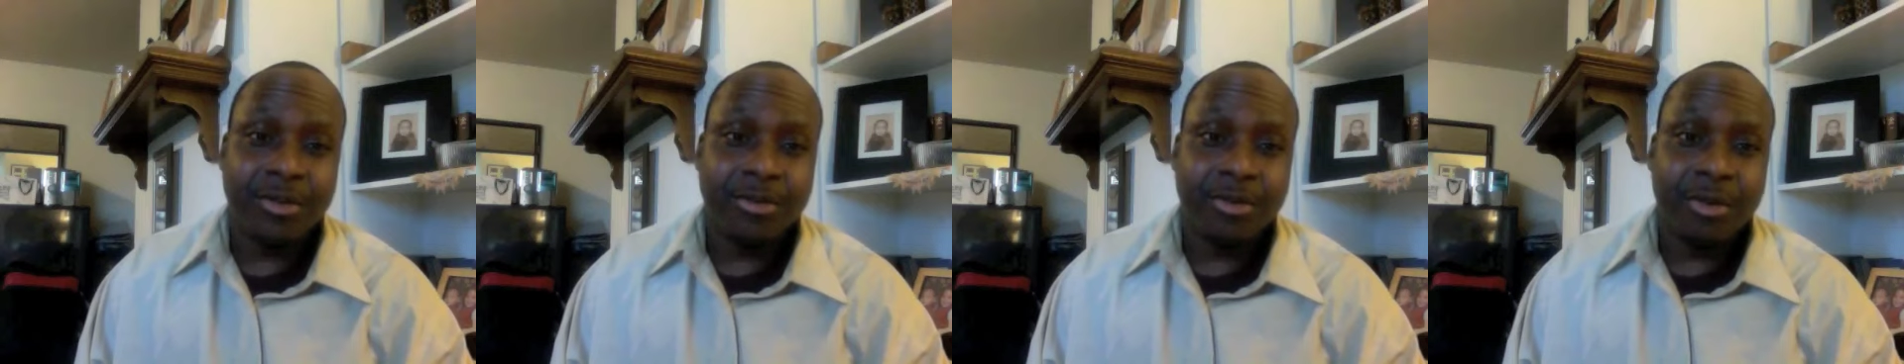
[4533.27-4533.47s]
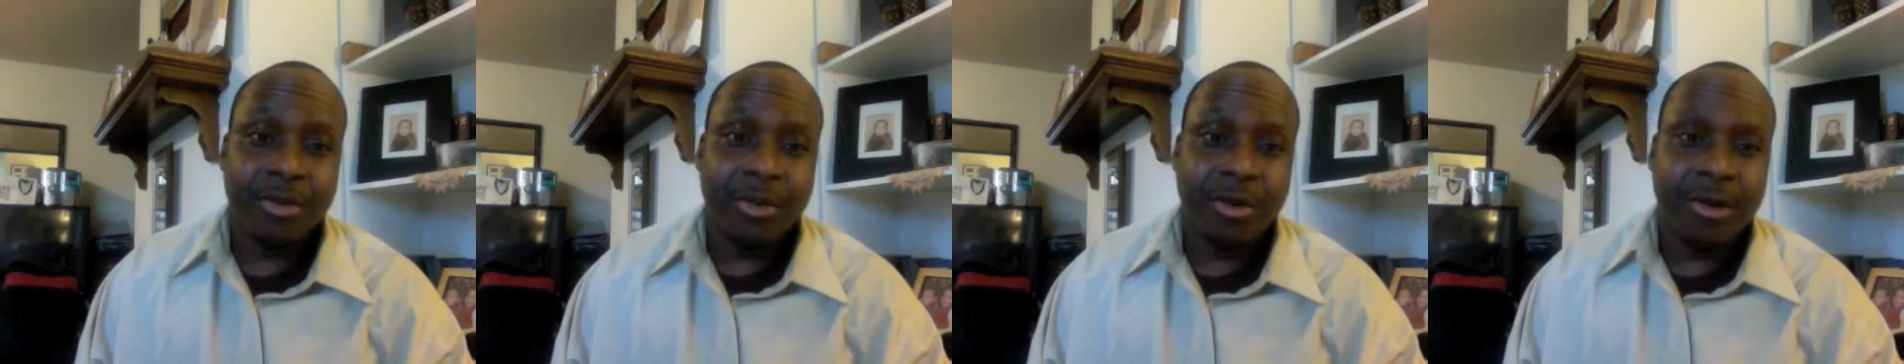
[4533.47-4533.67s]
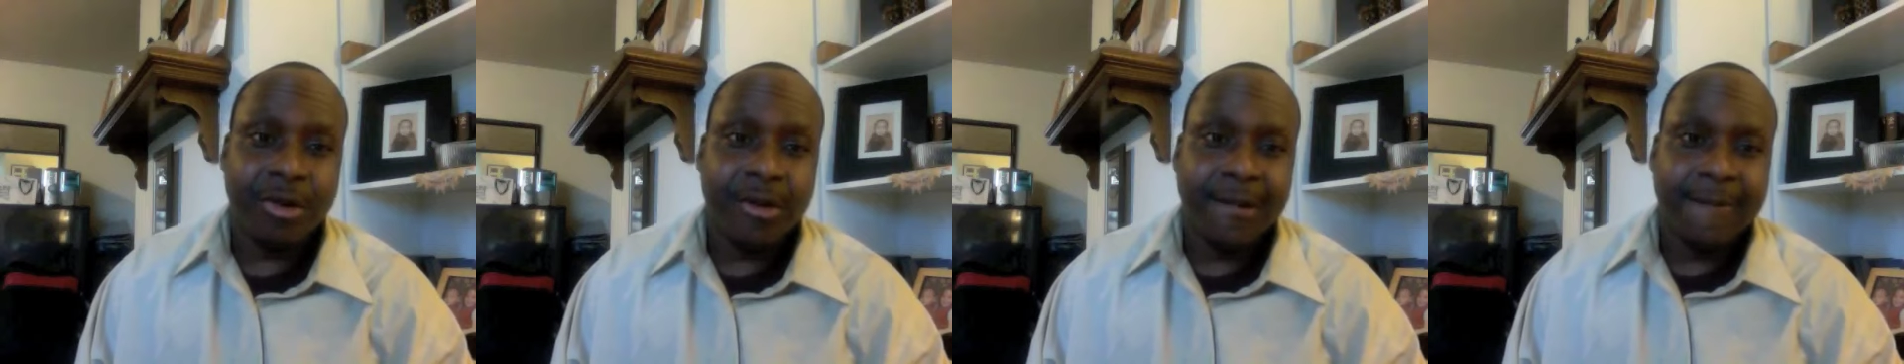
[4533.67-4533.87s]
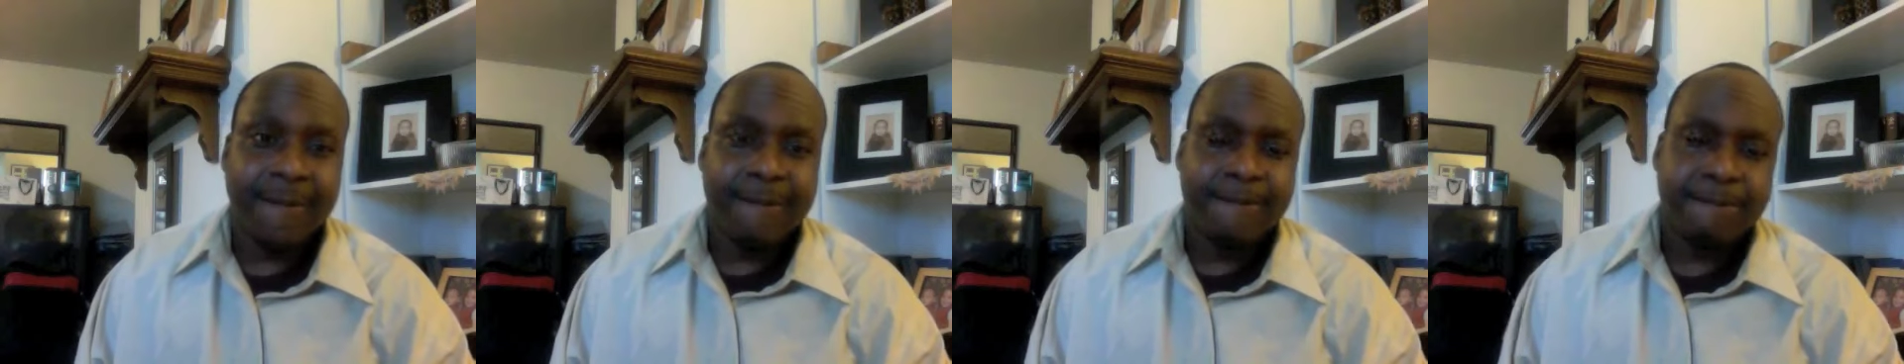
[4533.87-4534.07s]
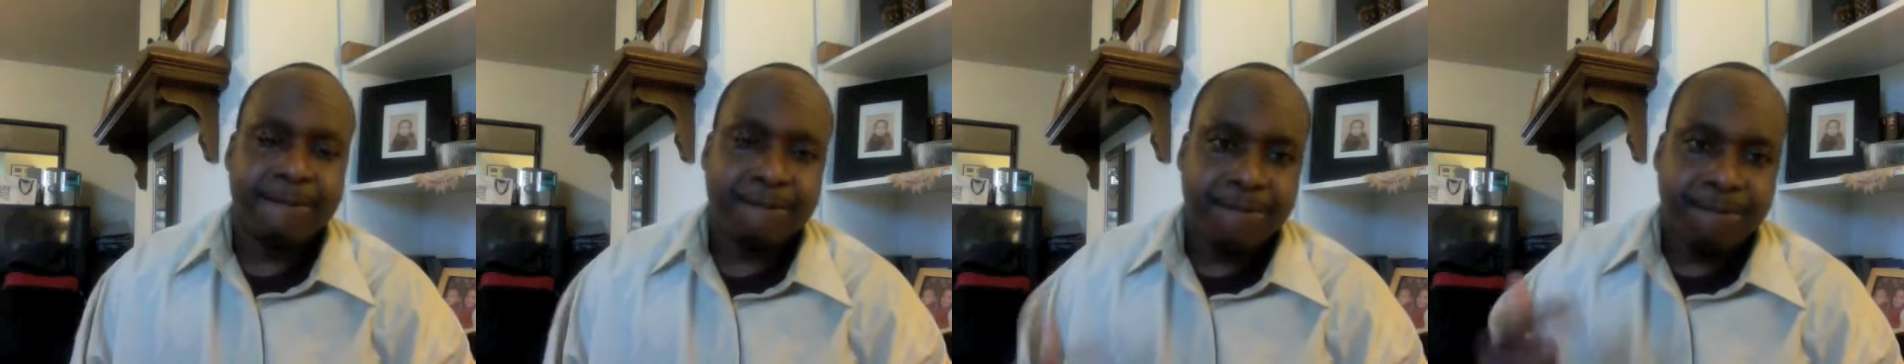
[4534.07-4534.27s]
for.
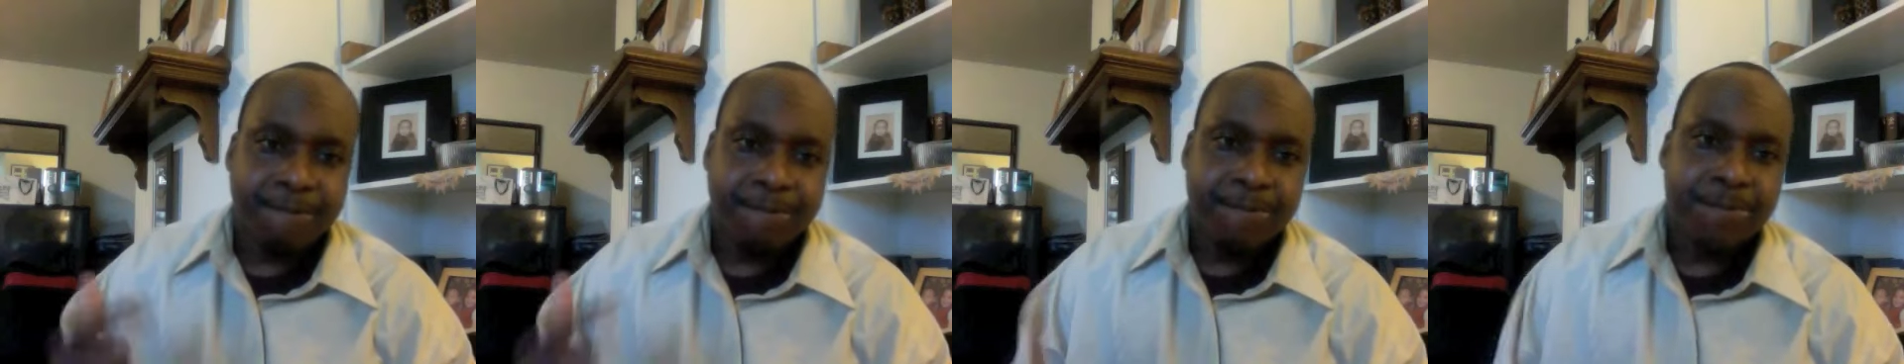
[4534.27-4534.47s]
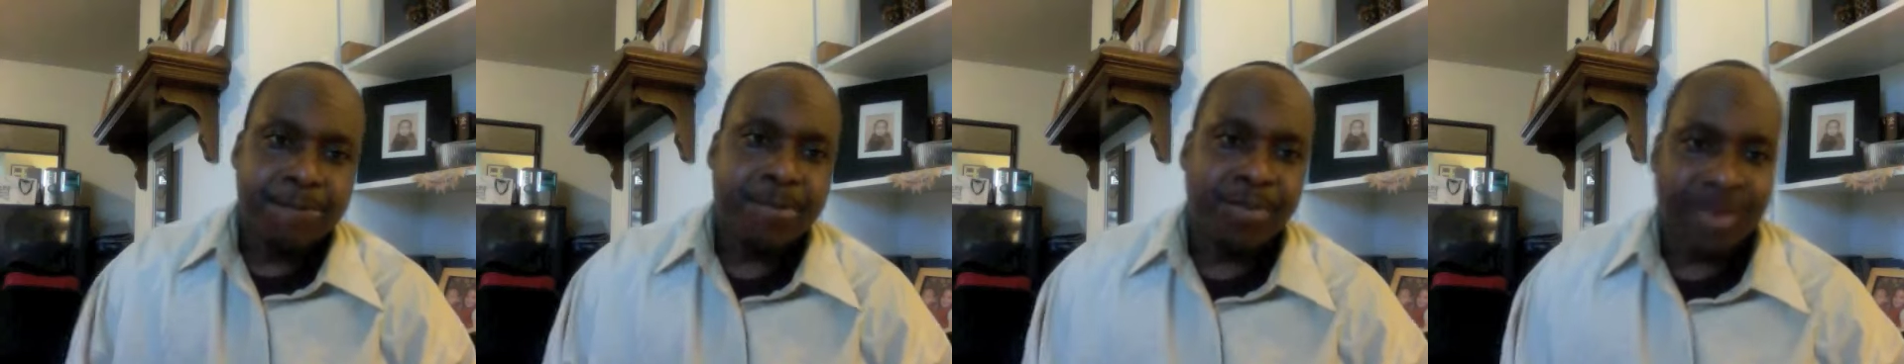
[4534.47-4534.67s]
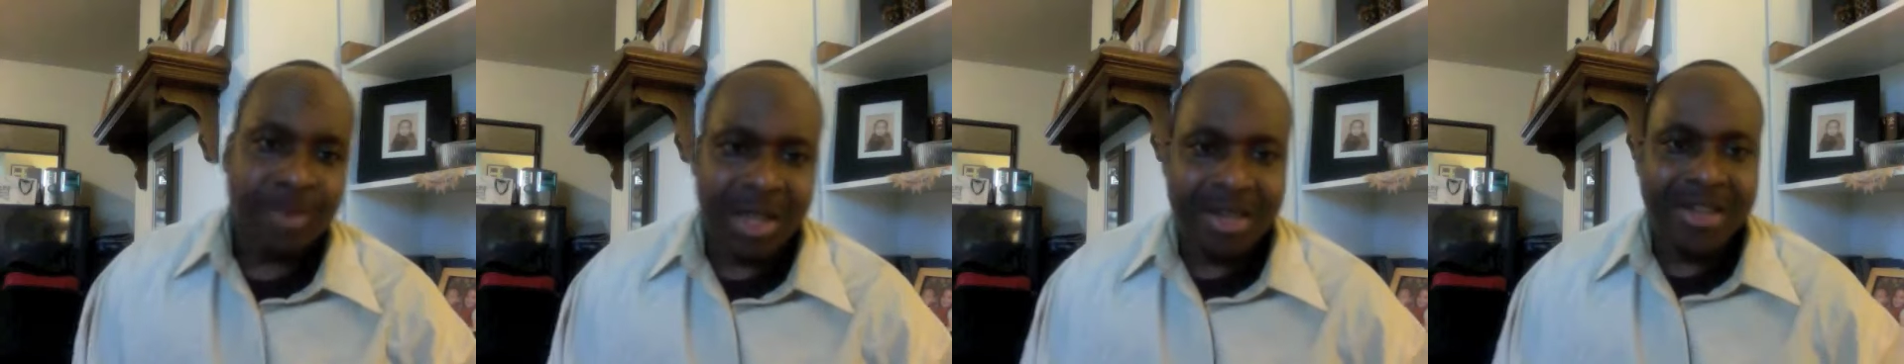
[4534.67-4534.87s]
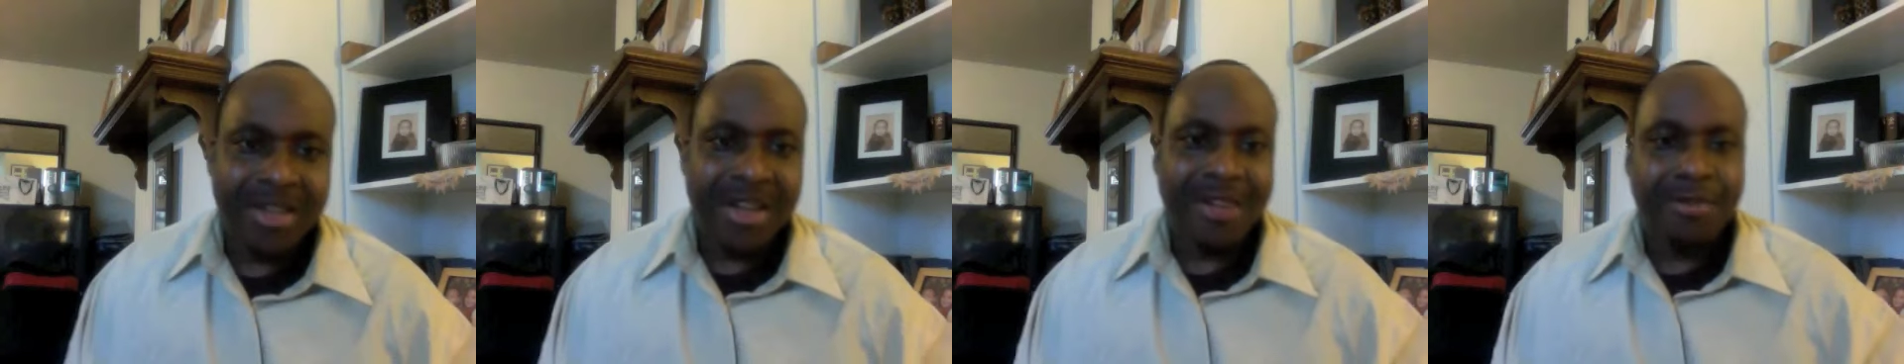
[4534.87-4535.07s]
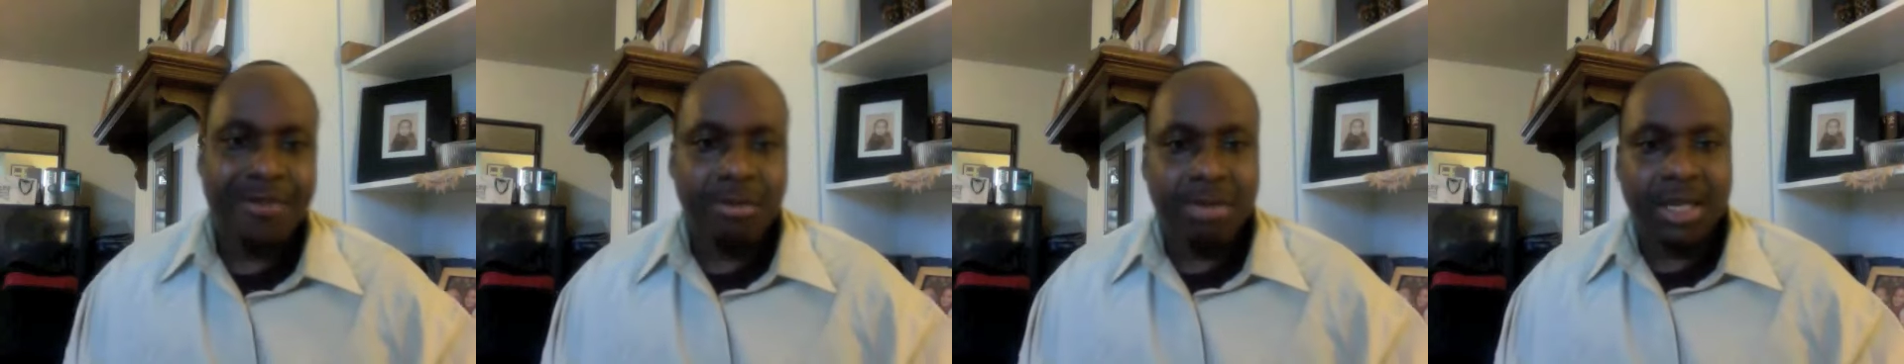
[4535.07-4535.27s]
Y'all
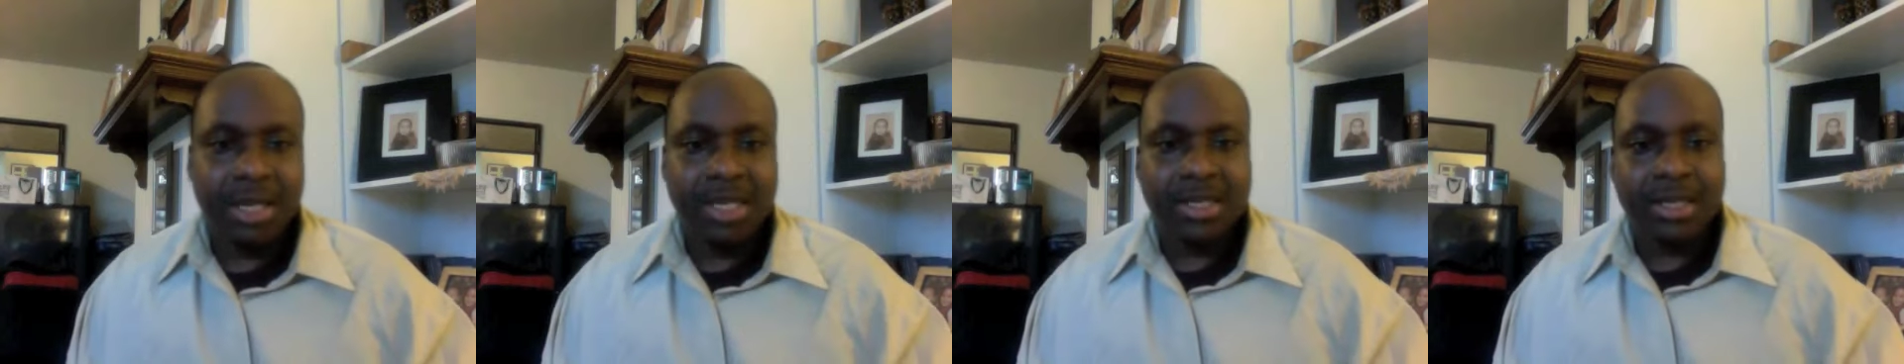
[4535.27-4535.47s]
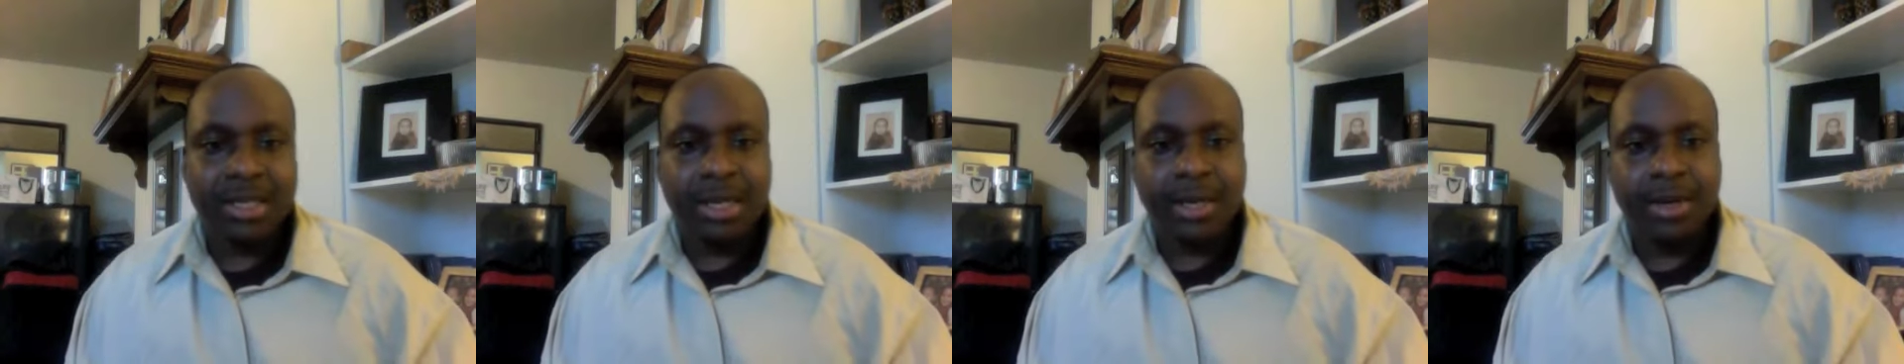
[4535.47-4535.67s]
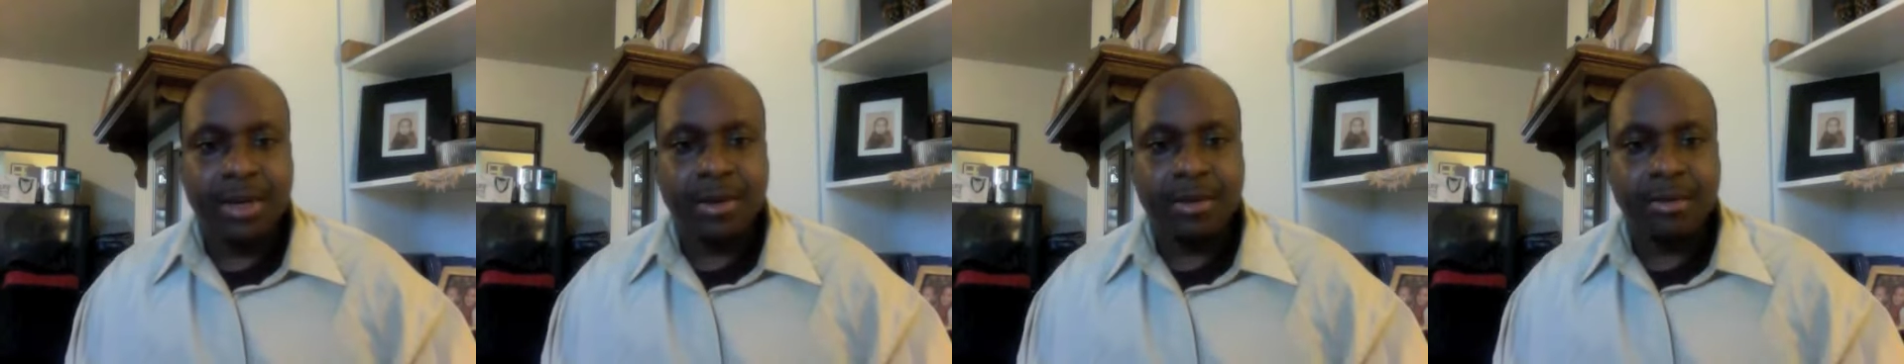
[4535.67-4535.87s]
have a blessed day.